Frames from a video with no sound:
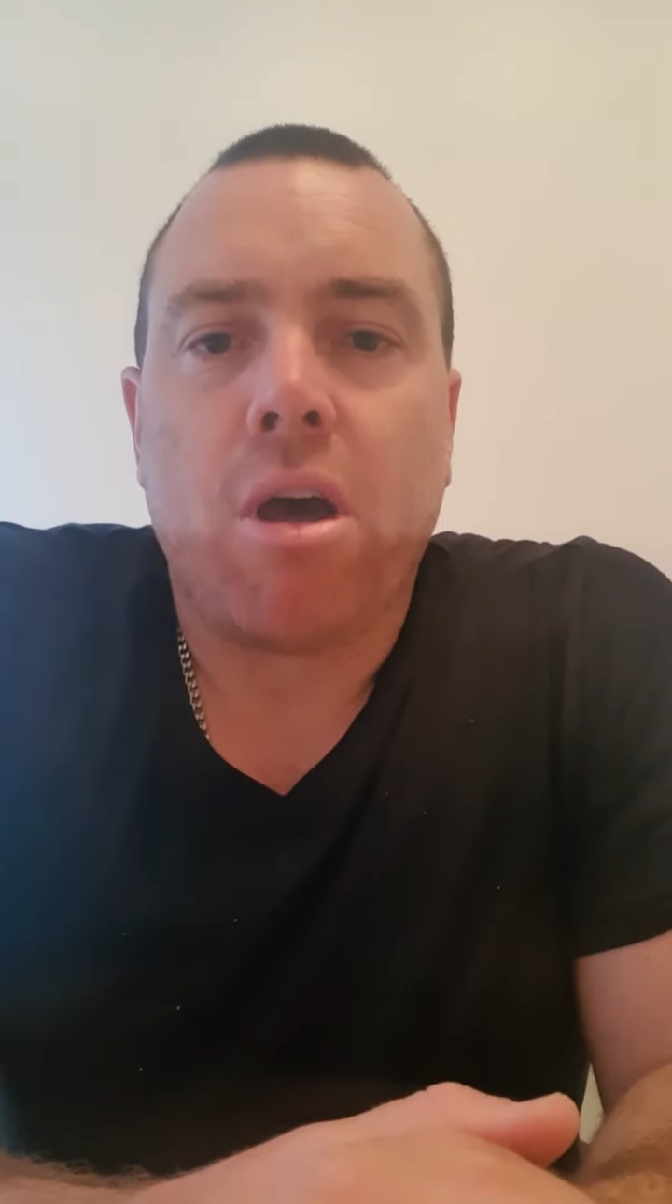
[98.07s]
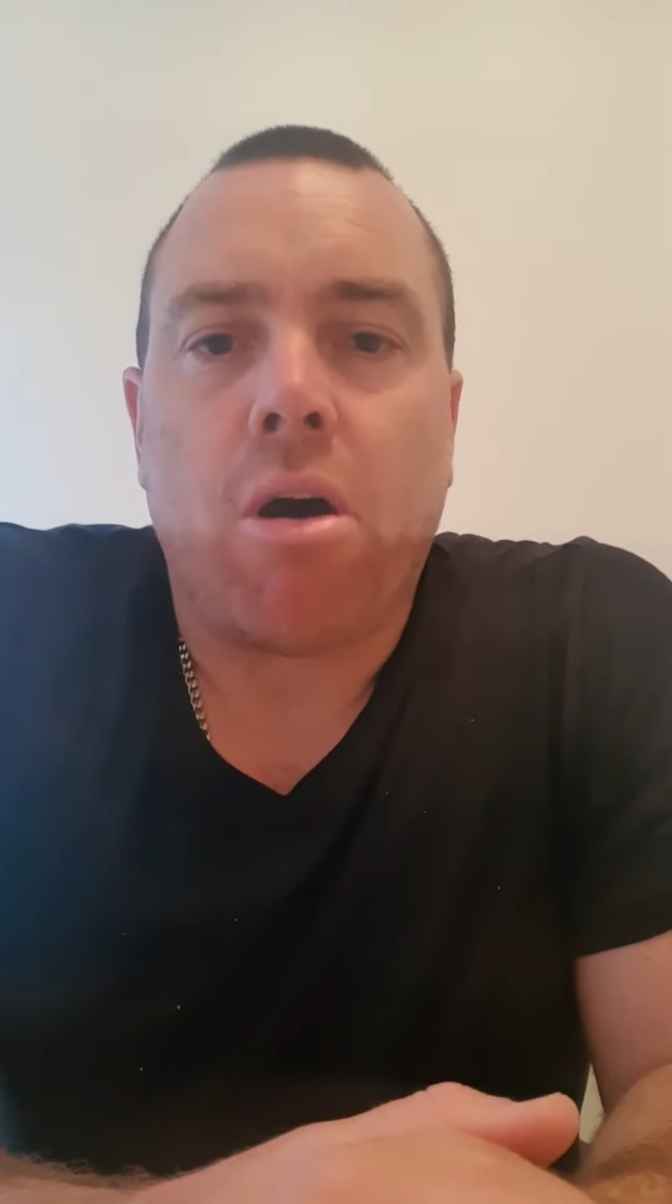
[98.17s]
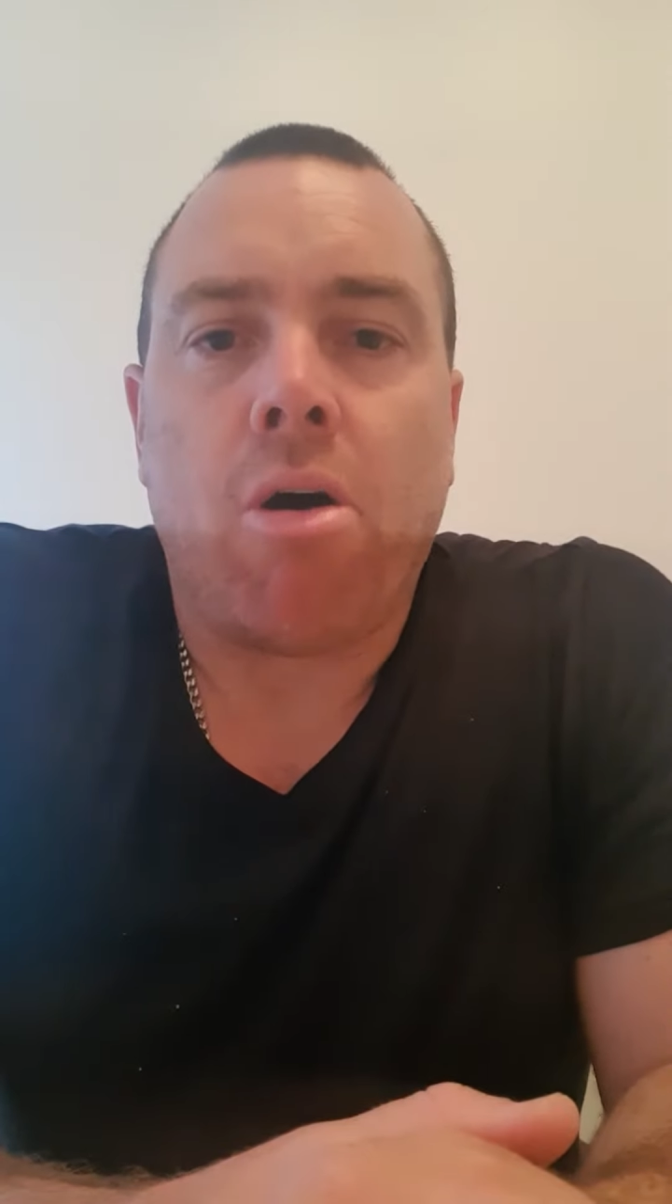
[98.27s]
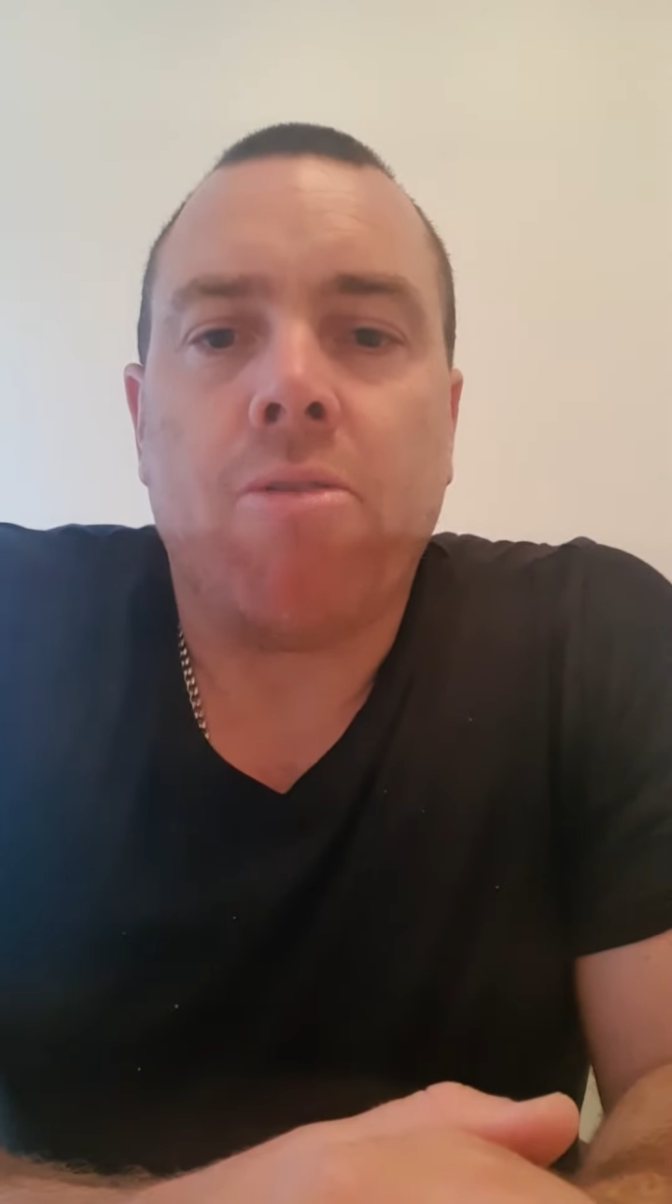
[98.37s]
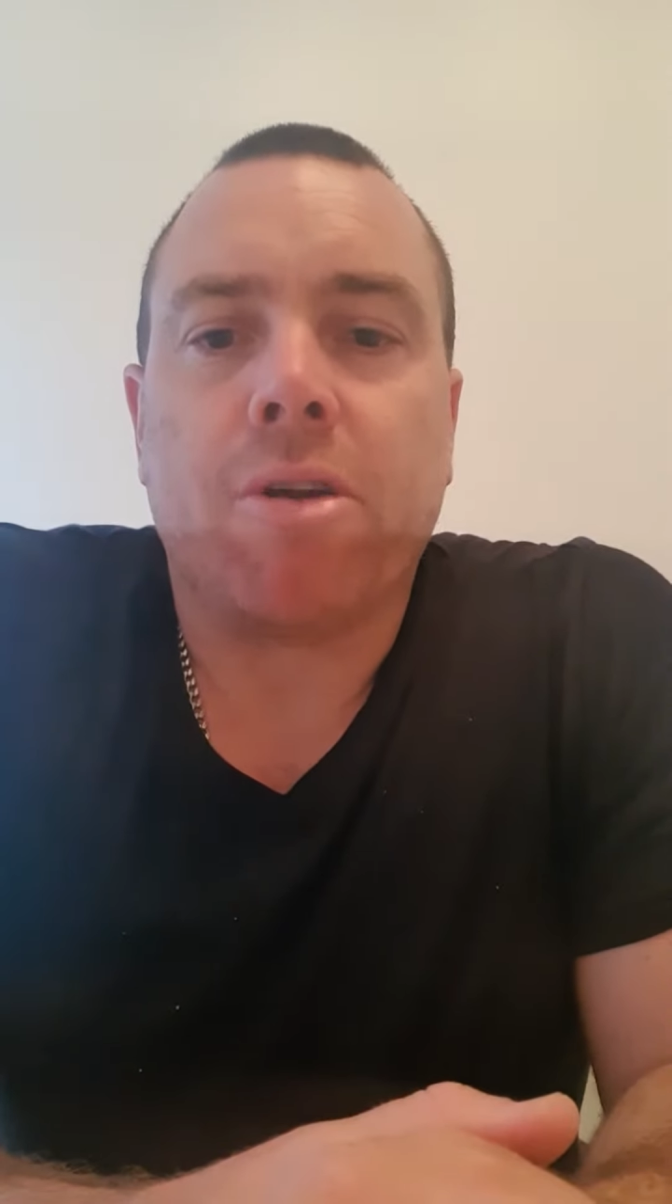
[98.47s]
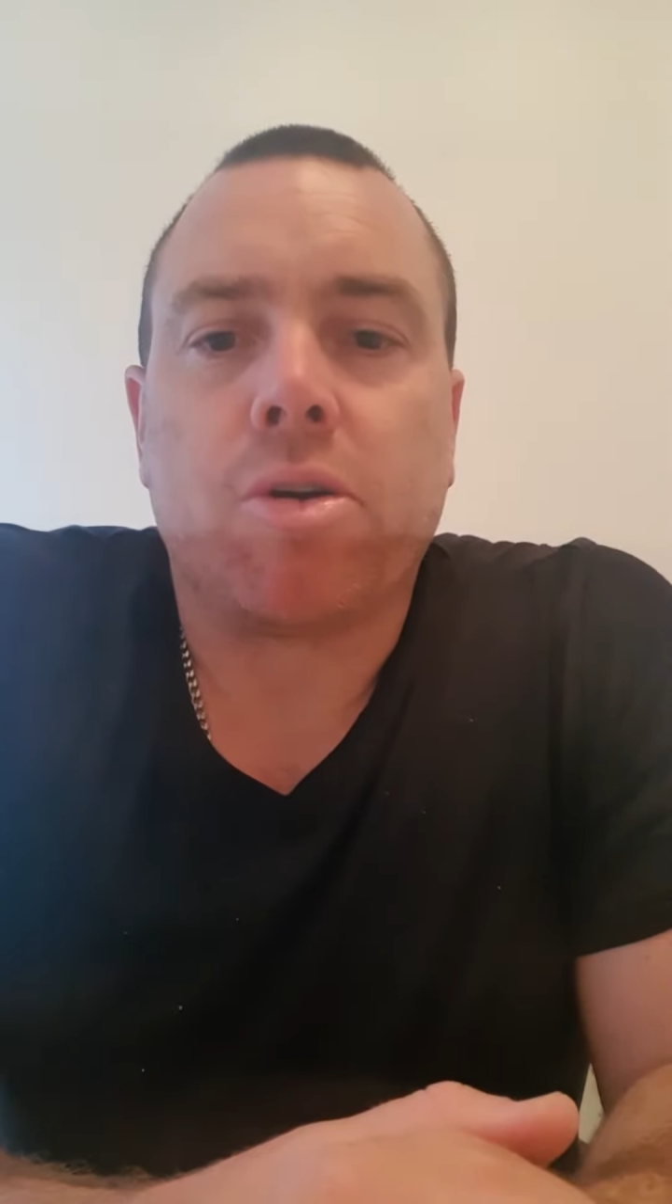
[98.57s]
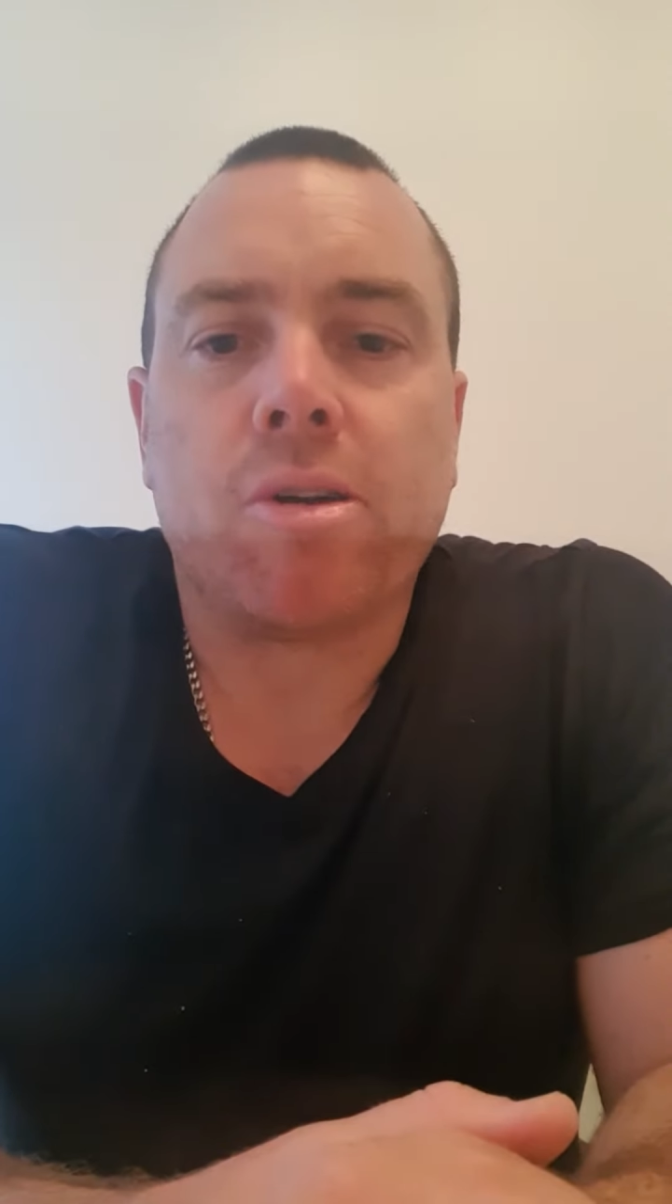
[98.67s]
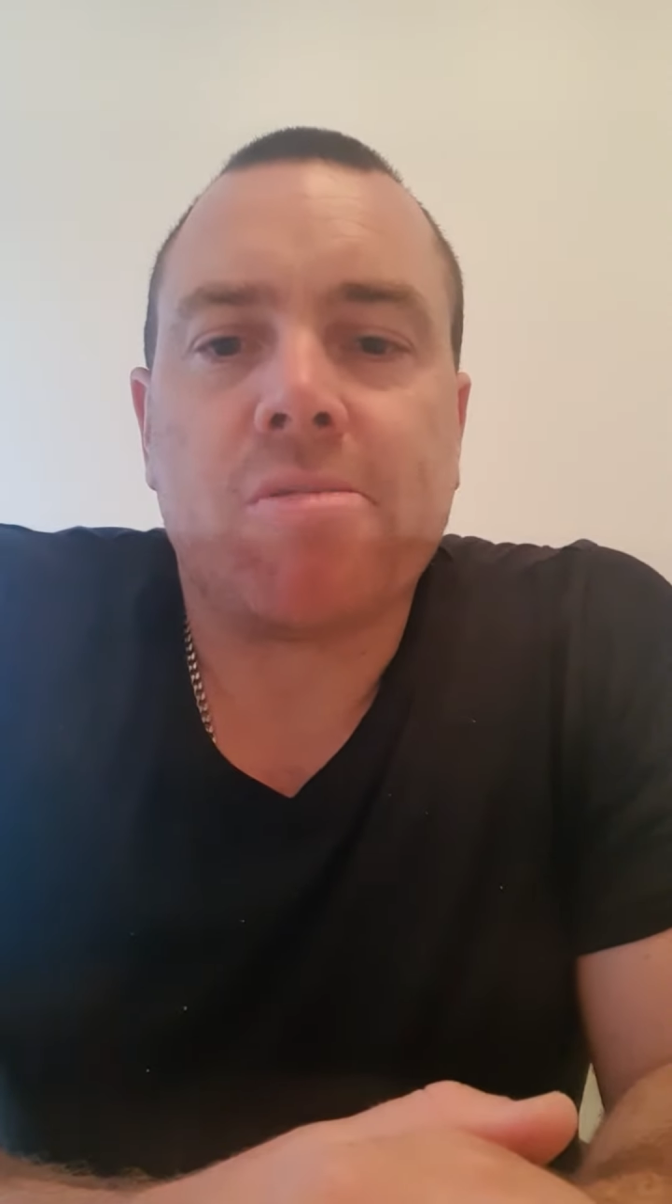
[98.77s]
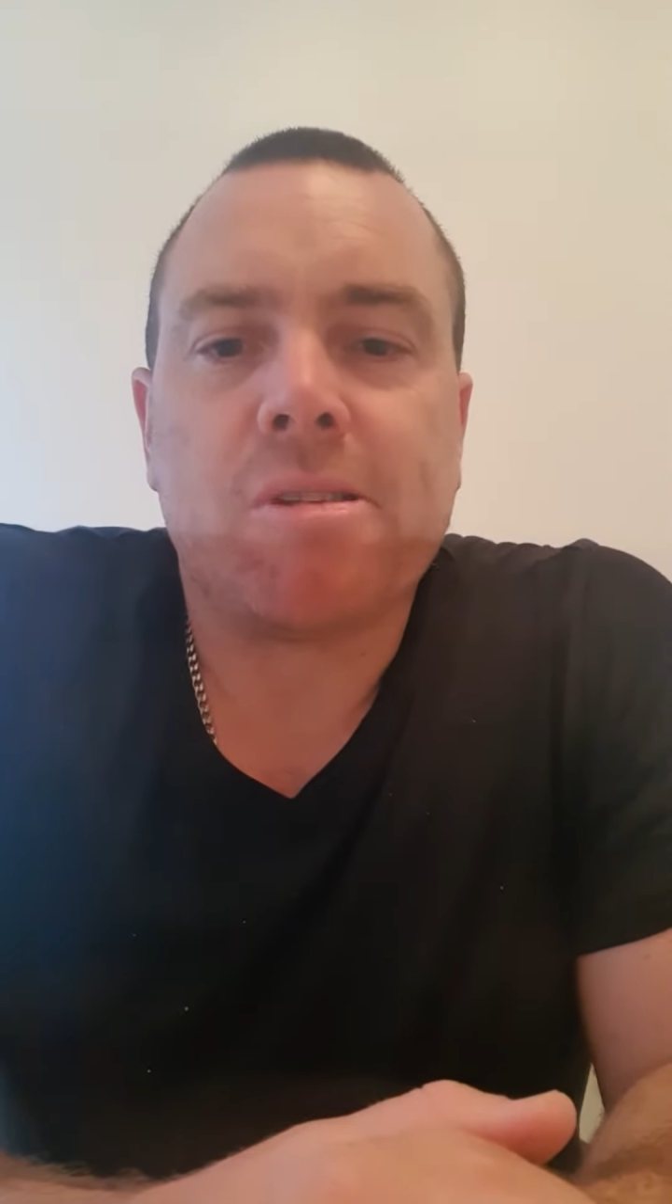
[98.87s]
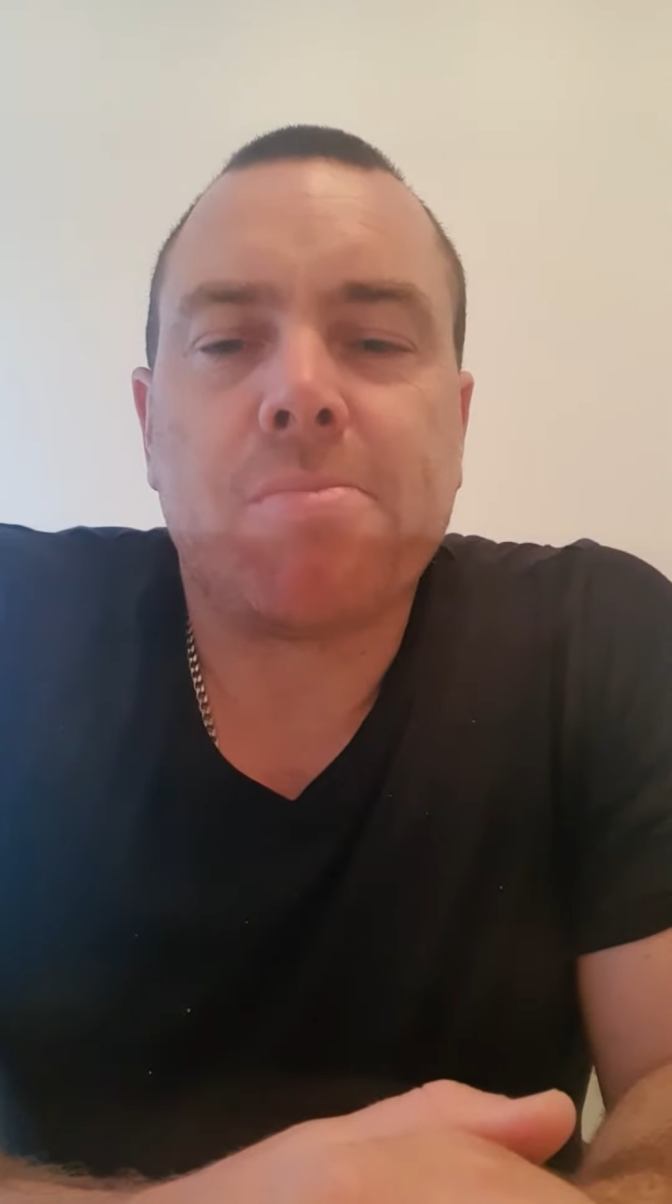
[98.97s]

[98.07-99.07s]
over Christmas,